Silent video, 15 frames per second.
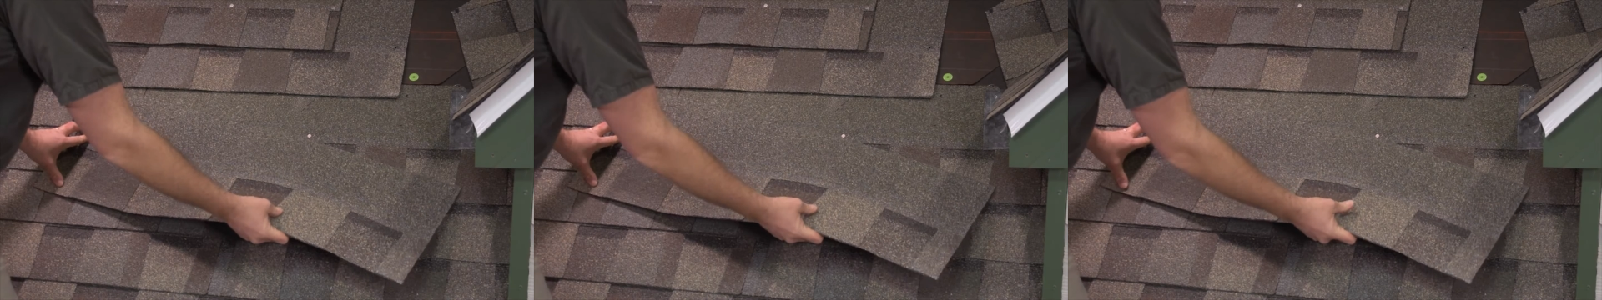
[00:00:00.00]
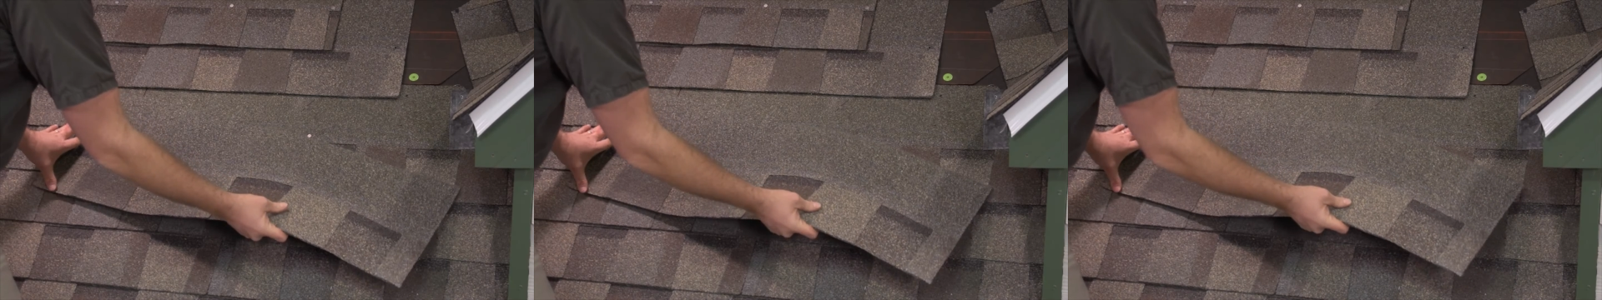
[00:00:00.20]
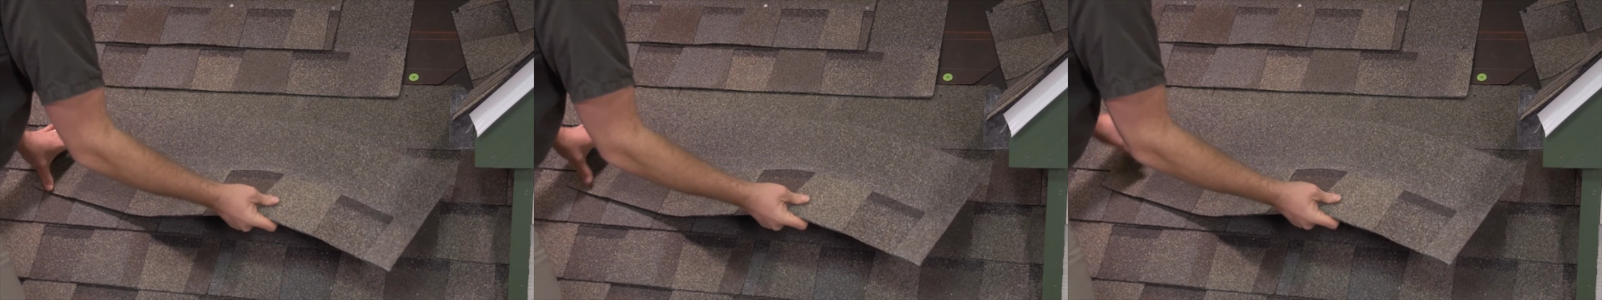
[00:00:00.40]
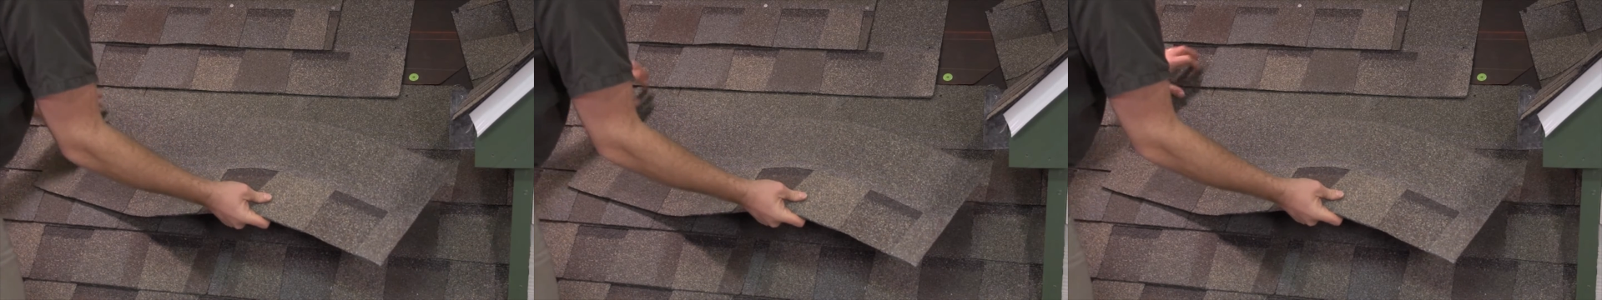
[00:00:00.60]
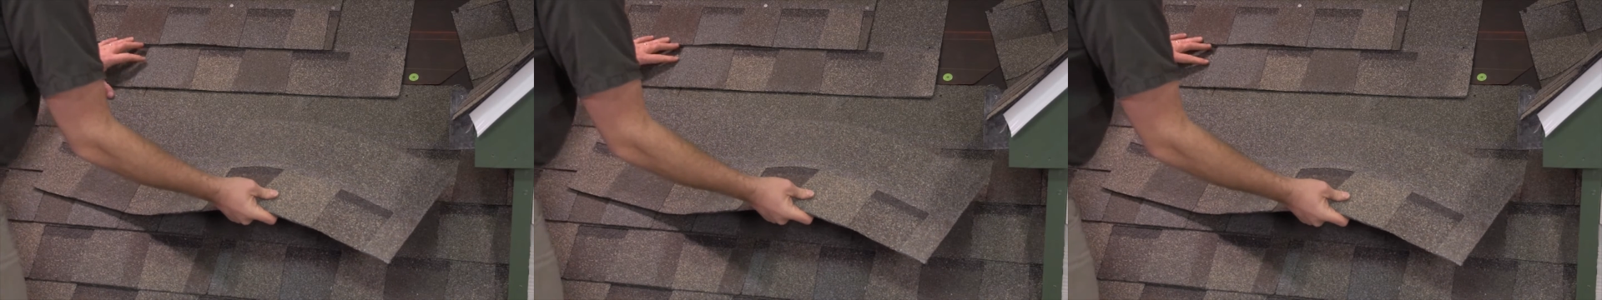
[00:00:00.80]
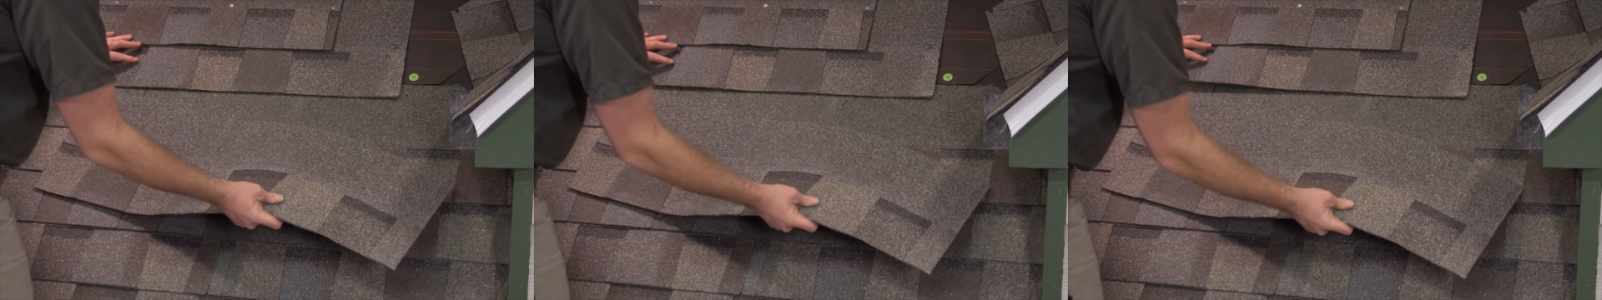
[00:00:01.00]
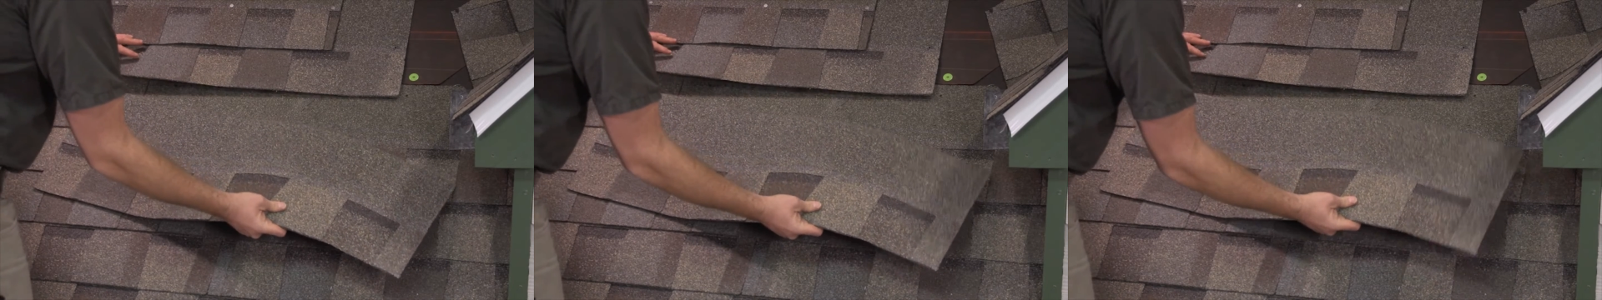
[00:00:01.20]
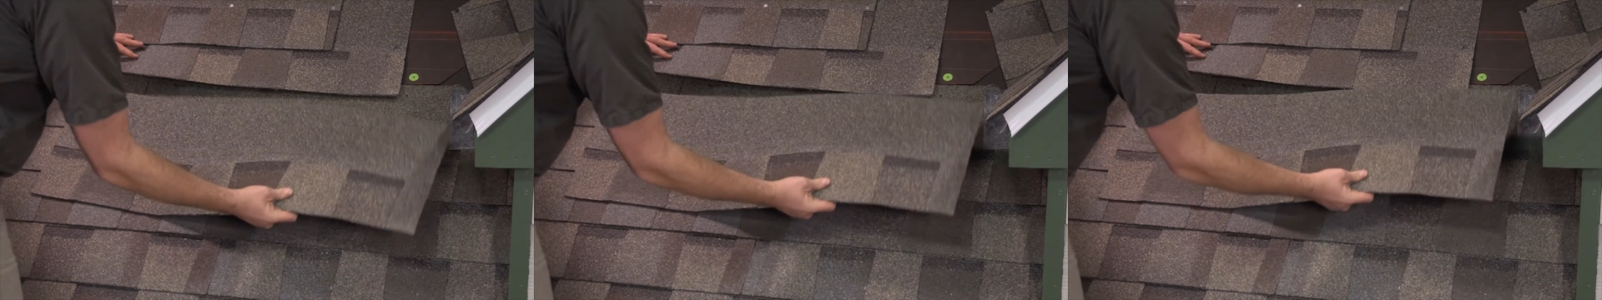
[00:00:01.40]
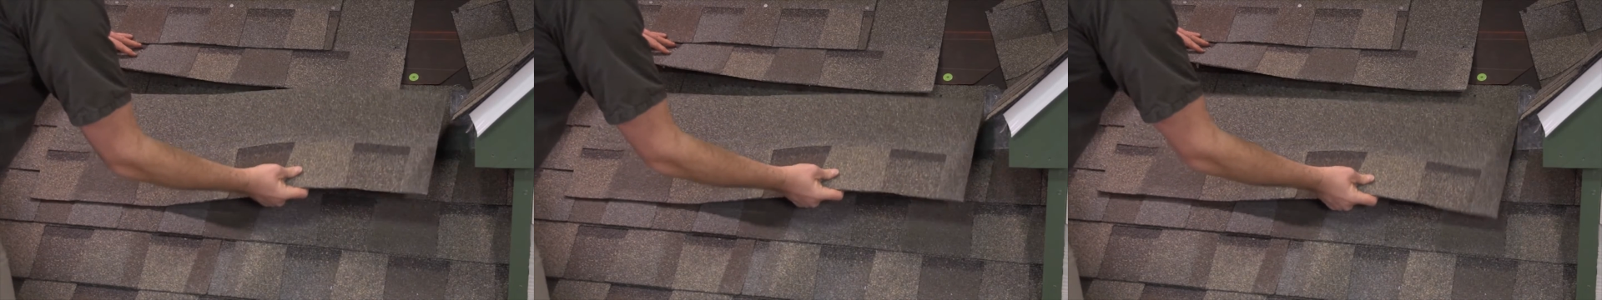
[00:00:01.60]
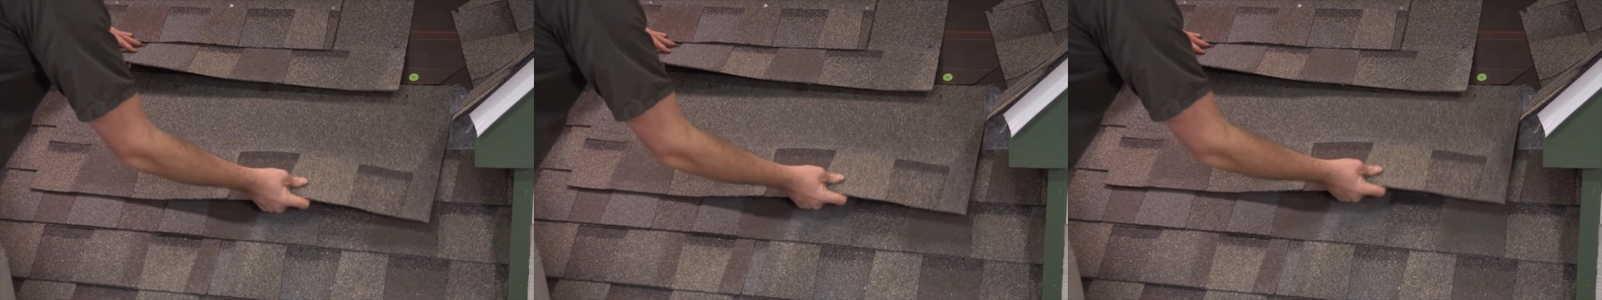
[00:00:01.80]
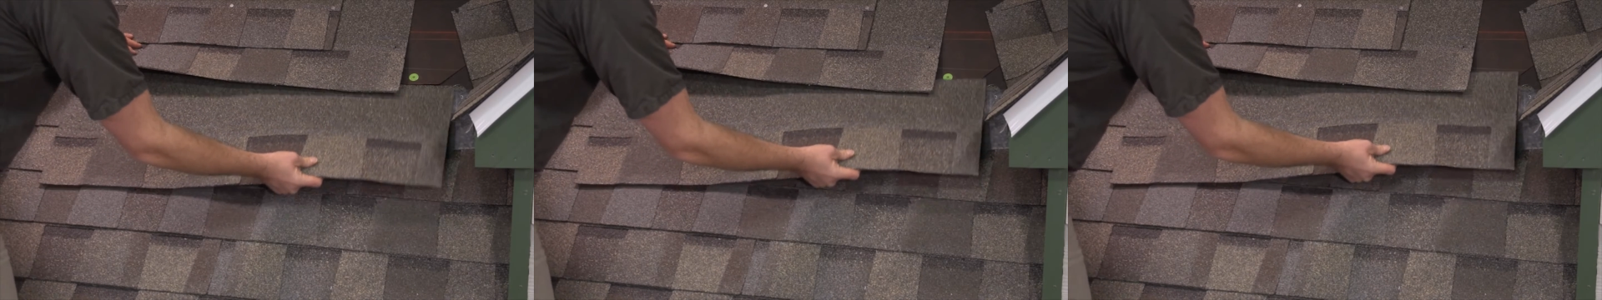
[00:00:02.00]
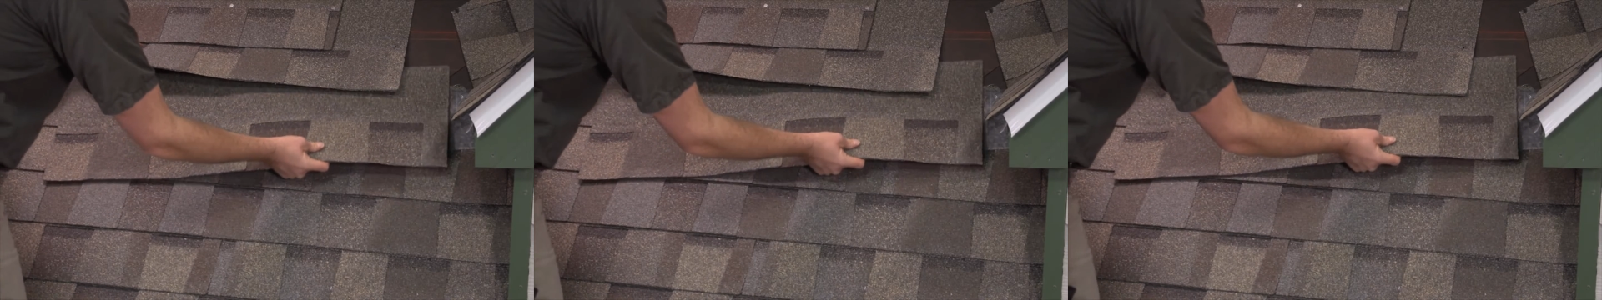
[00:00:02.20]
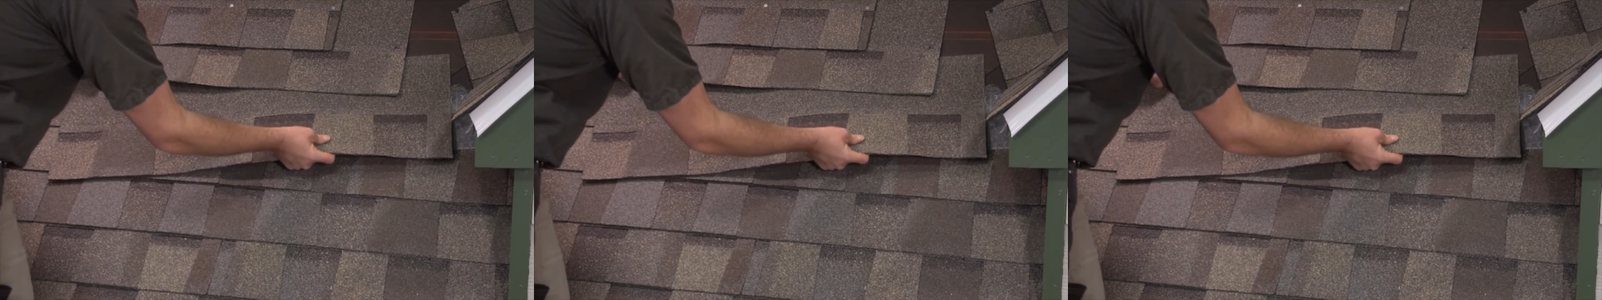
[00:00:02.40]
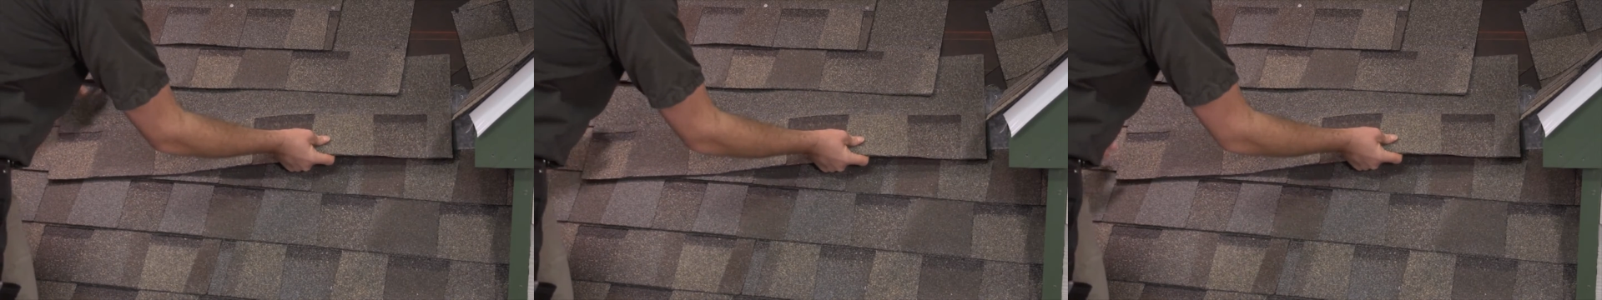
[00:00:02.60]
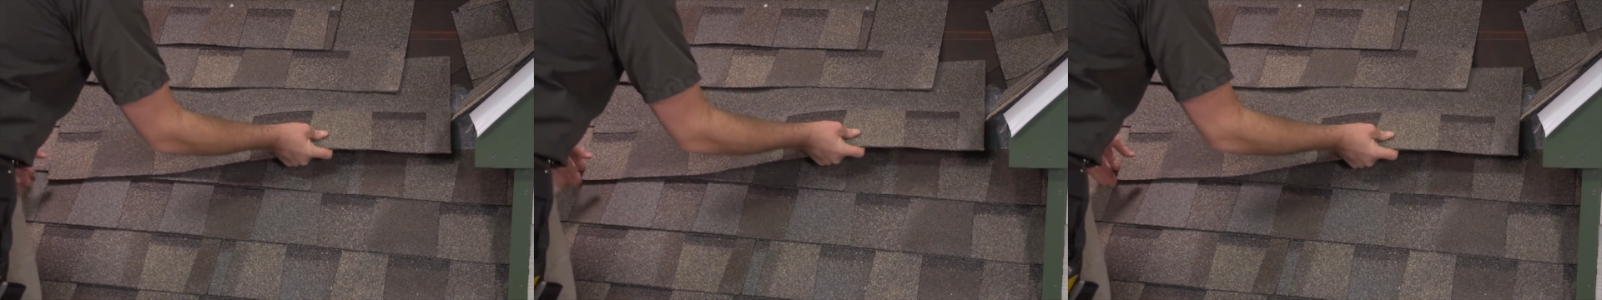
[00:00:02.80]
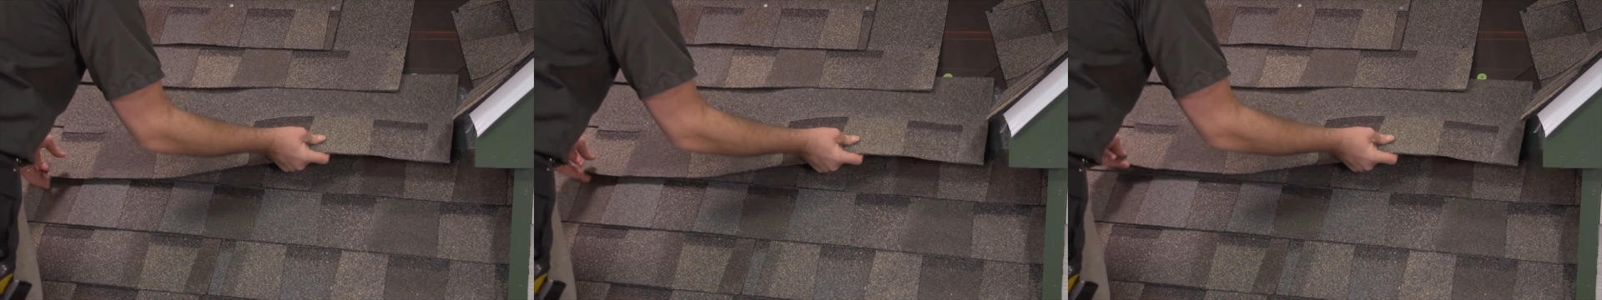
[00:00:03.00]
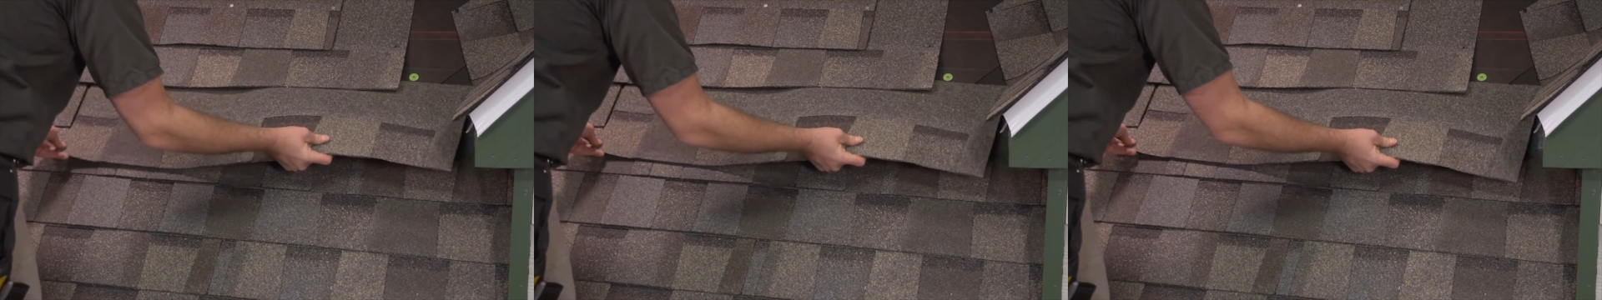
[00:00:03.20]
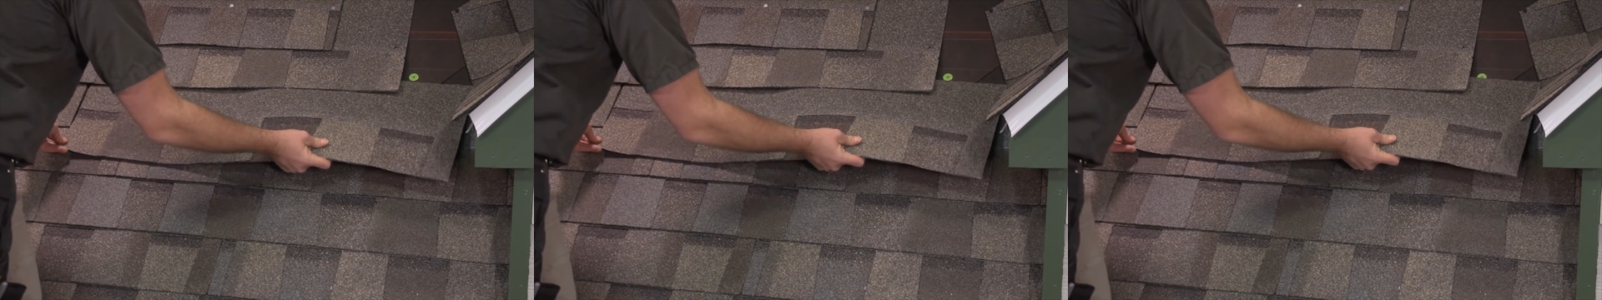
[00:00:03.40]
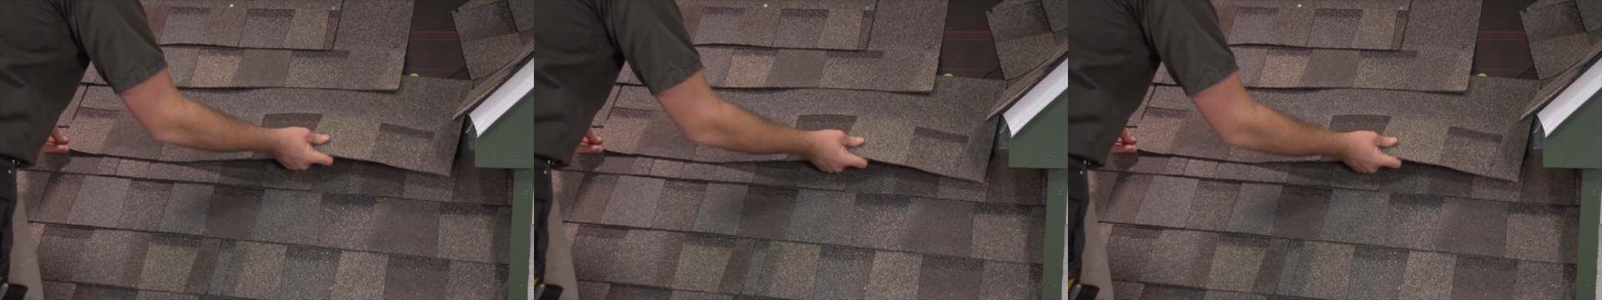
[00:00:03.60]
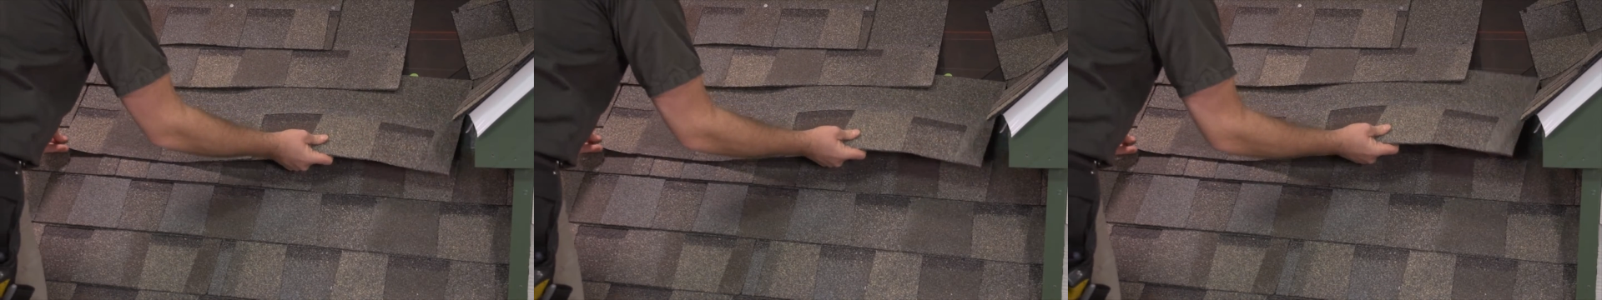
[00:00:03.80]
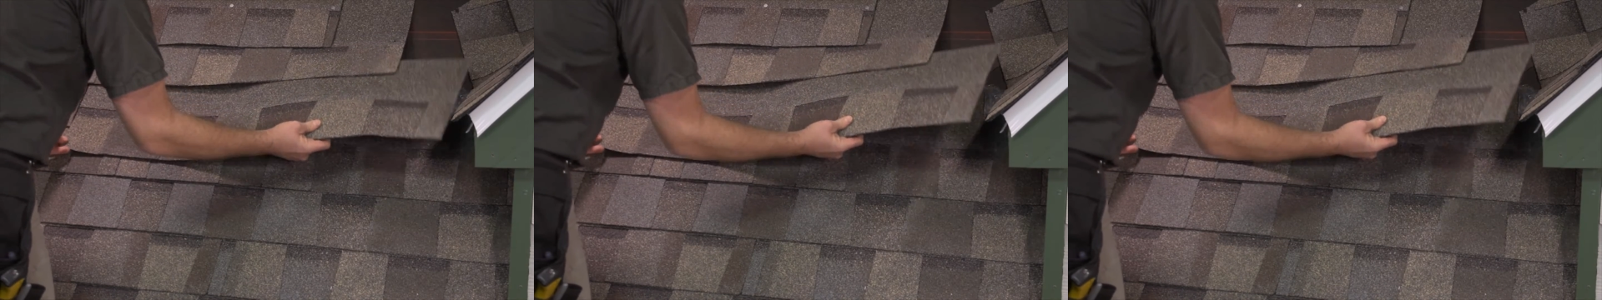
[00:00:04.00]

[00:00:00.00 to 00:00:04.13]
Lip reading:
[unreadable: no face in view]